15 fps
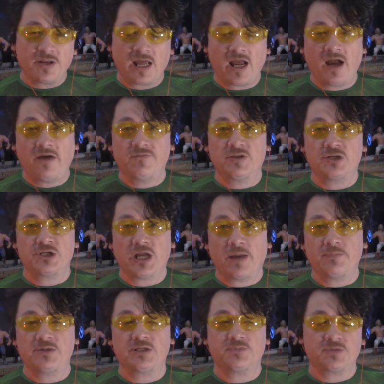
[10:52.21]
have the
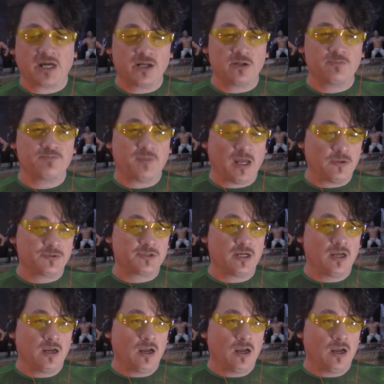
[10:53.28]
championship title belt,